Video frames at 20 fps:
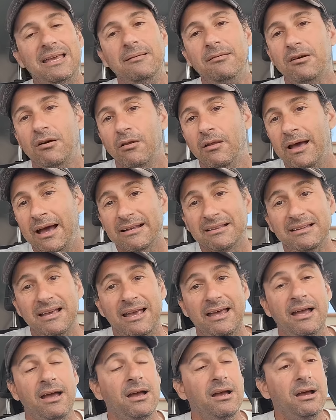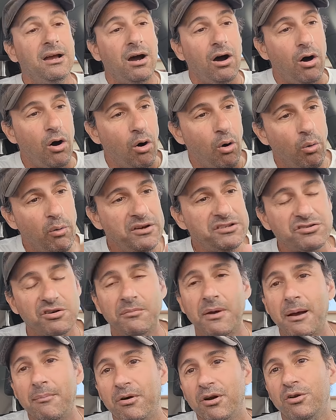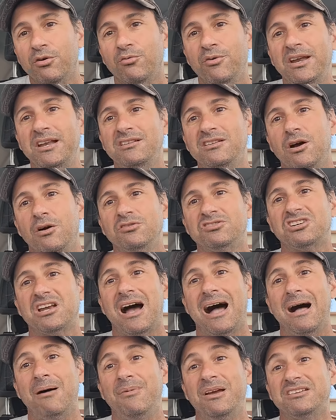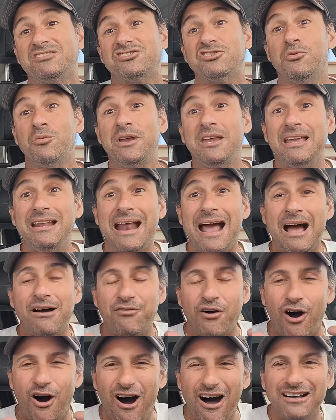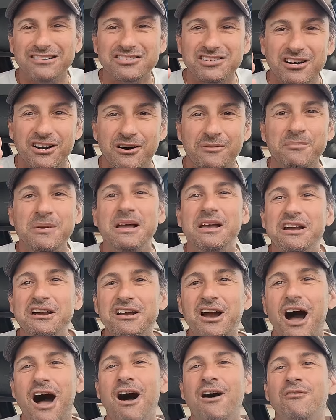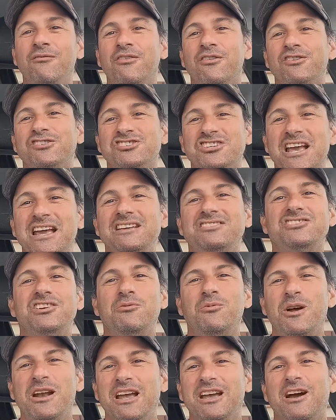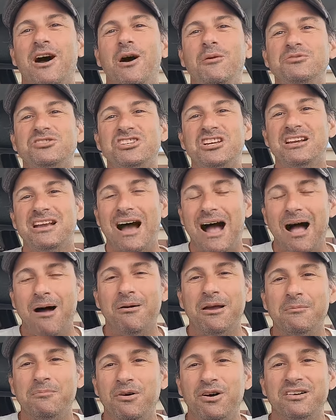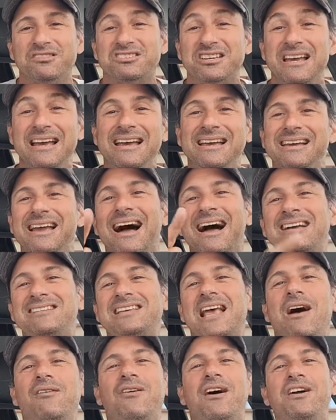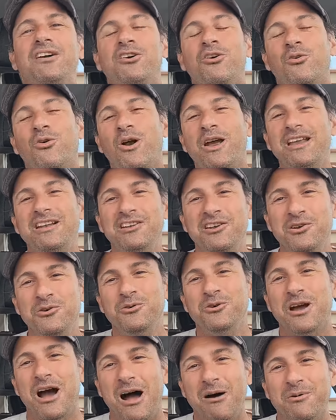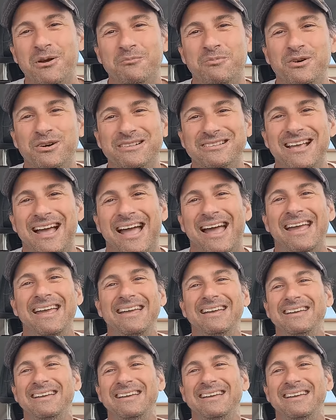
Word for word: keep collecting. Always remember to read those comics so we can have awesome conversation when it comes to comic books. Guys, have a great new comic book day.